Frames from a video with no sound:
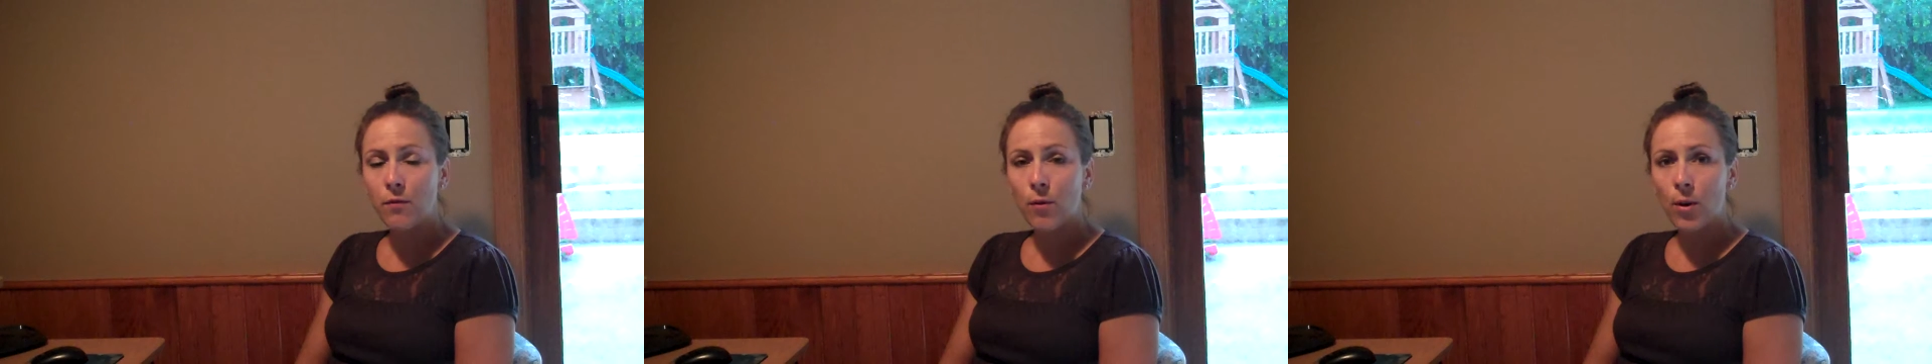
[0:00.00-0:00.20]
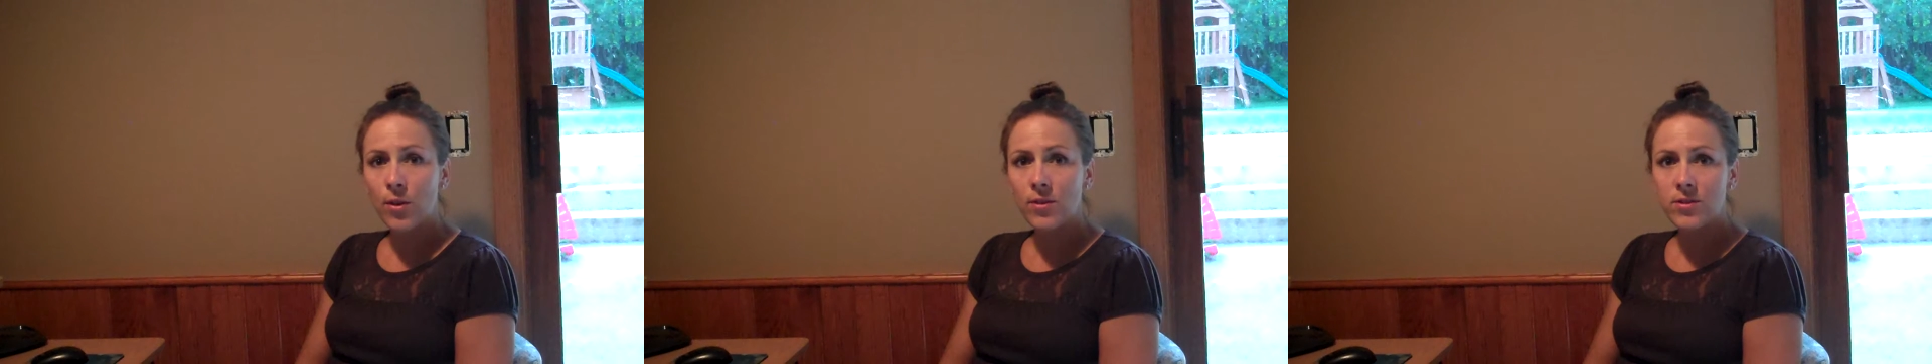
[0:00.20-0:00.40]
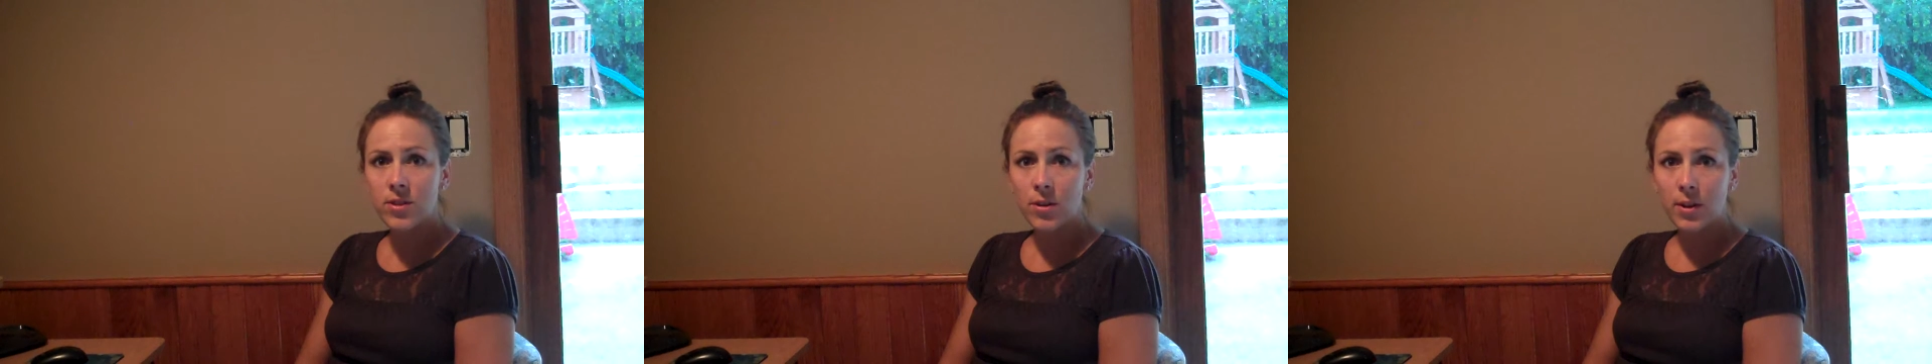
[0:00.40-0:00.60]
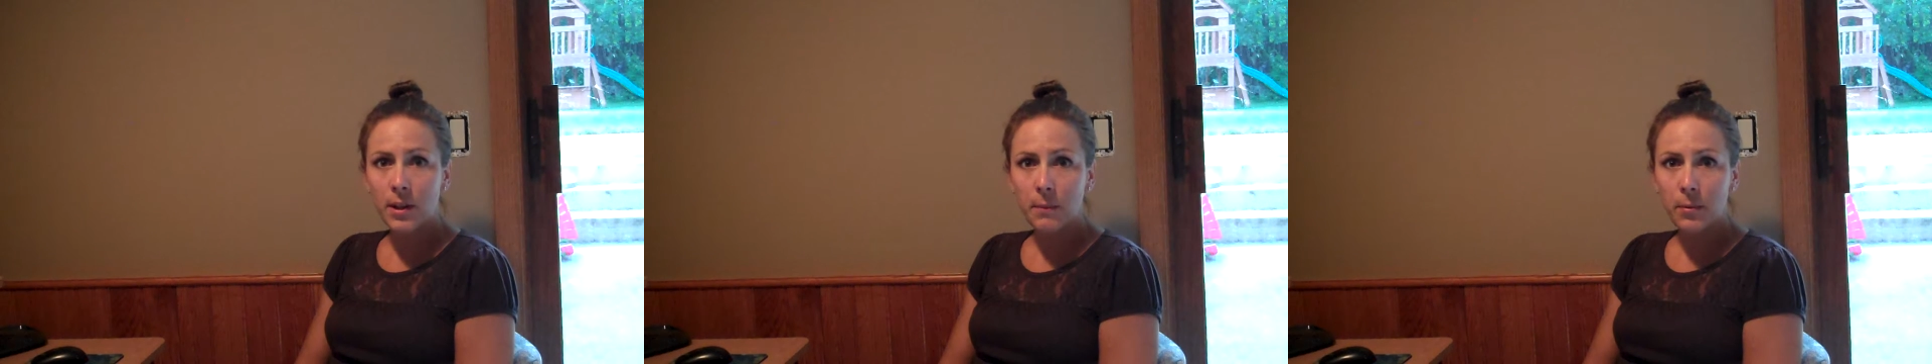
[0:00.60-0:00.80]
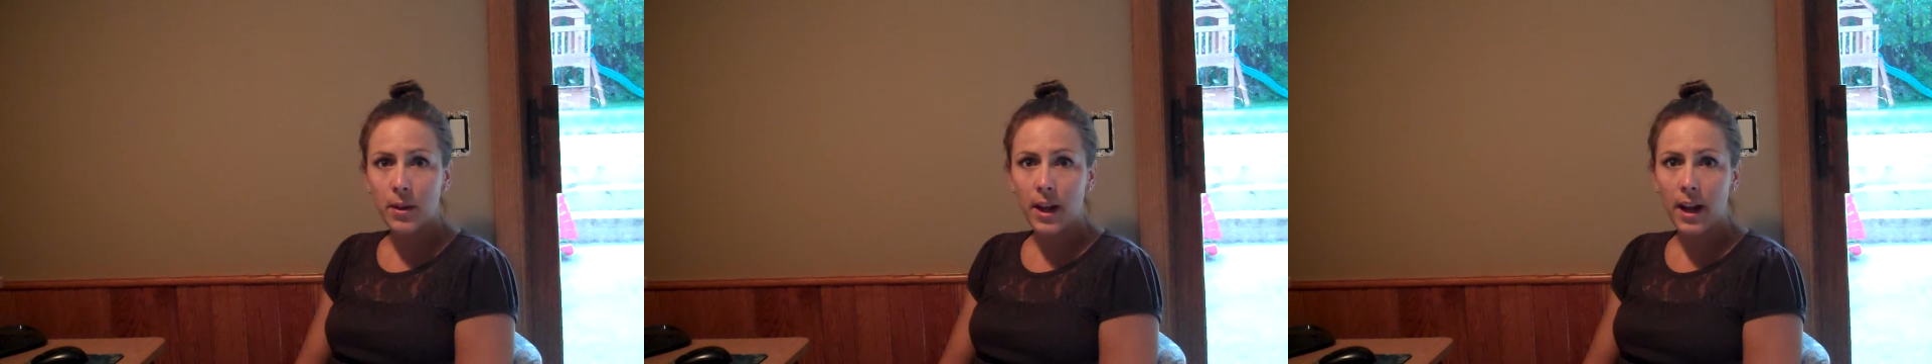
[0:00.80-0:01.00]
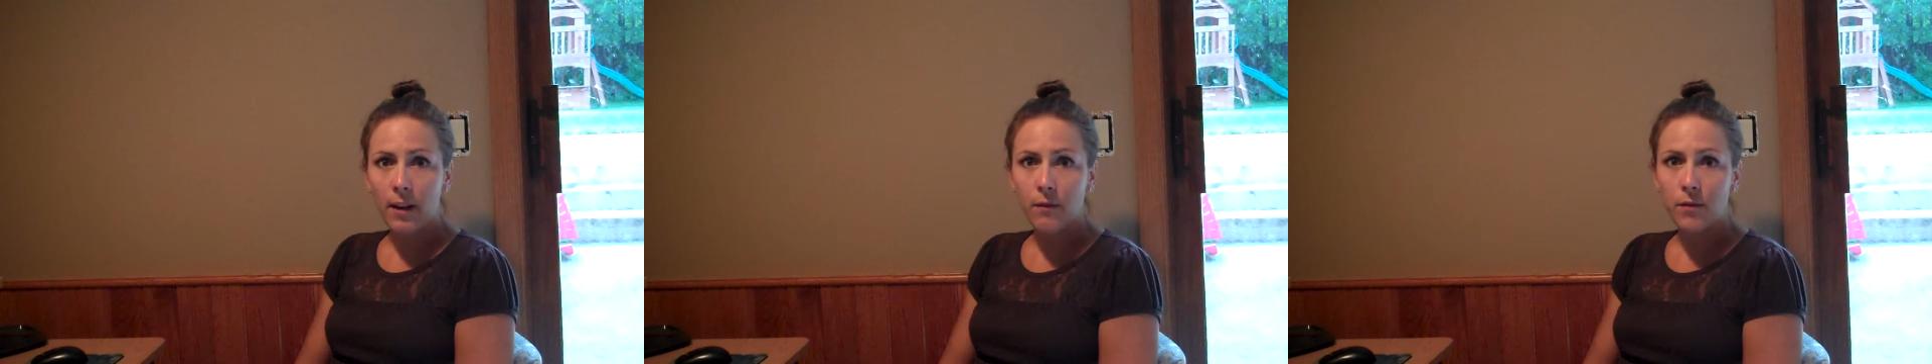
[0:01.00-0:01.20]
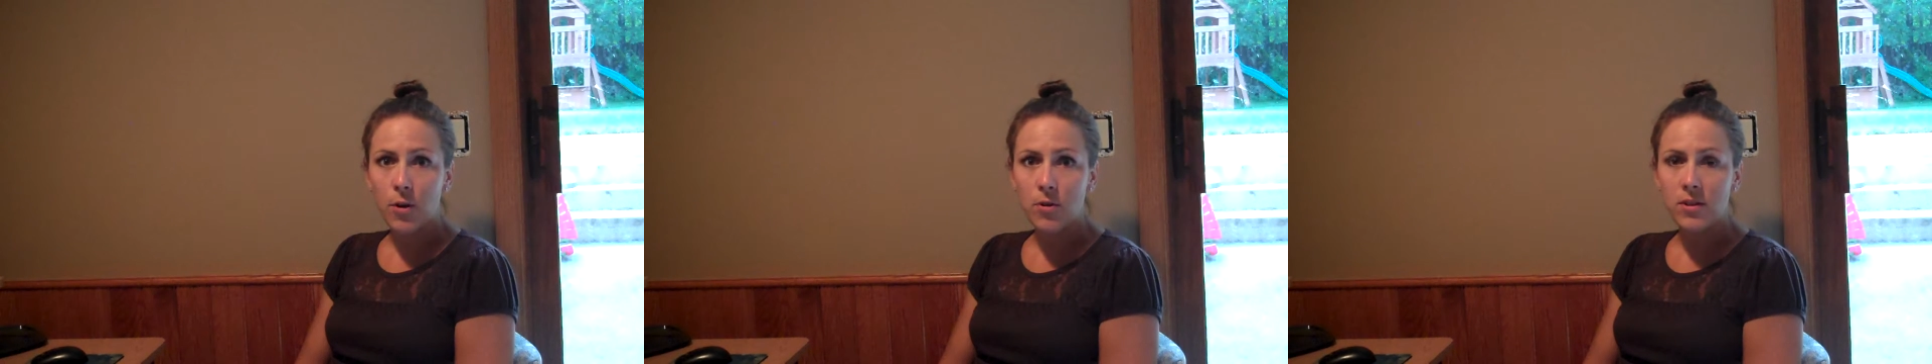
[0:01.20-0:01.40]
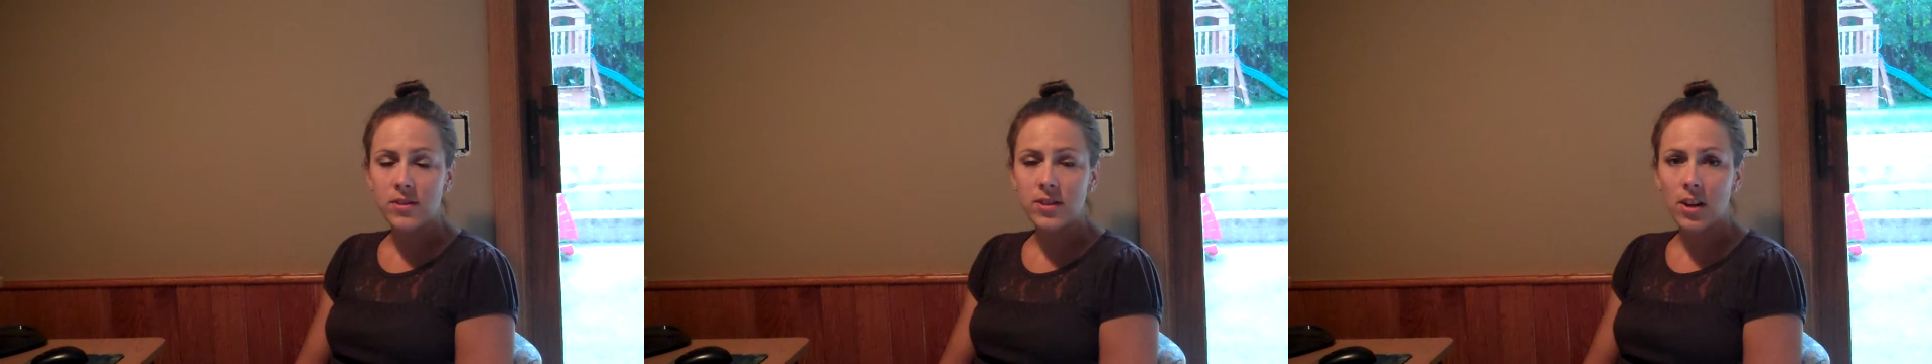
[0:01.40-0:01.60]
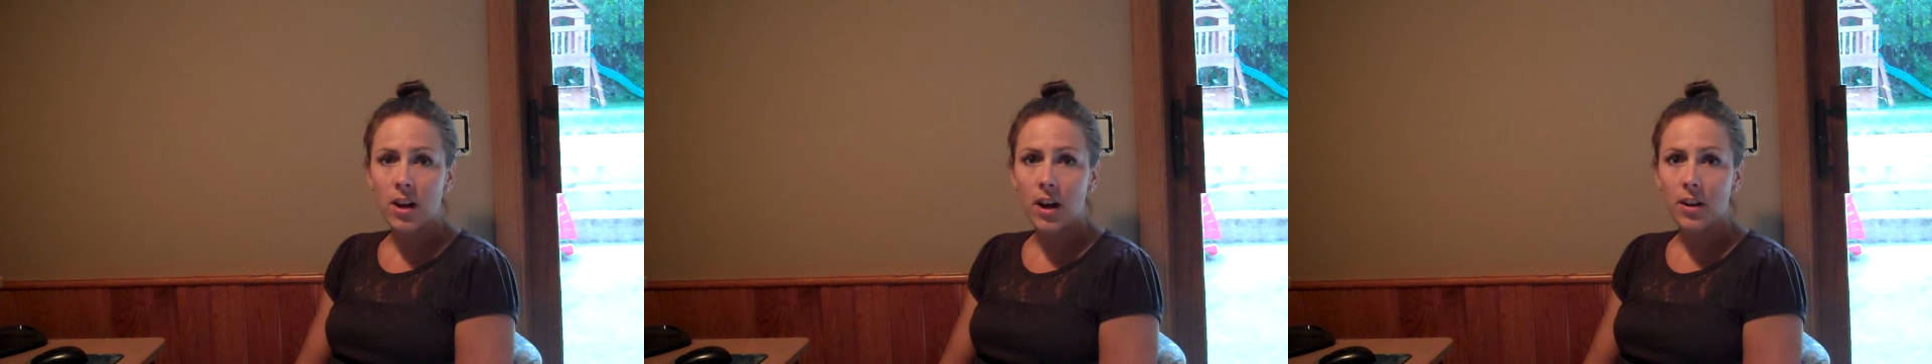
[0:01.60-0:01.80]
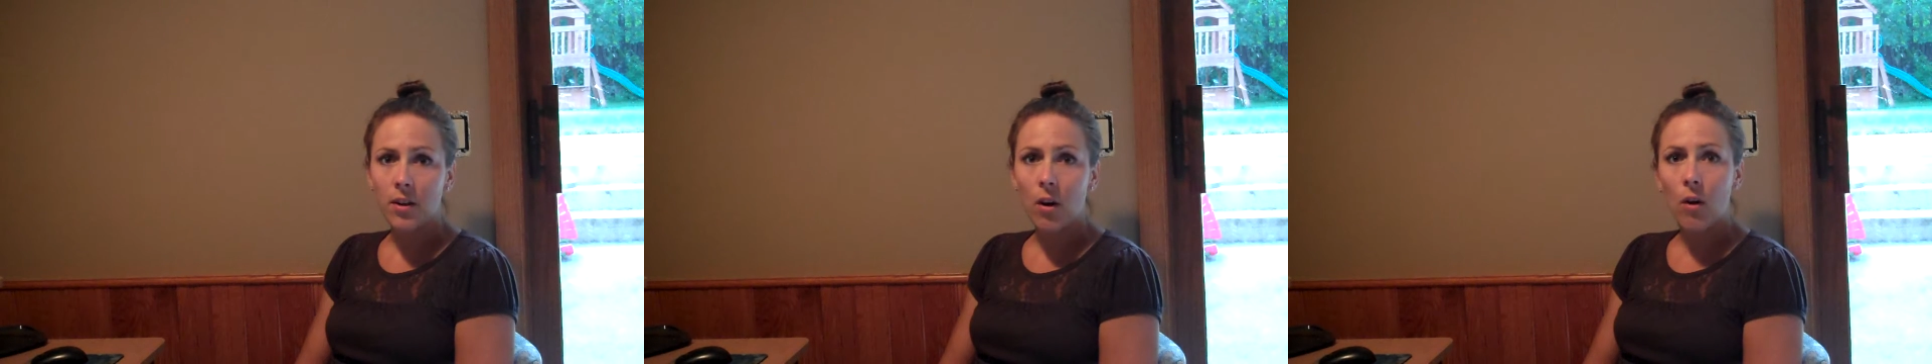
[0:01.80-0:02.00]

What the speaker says: for this learning plan focused on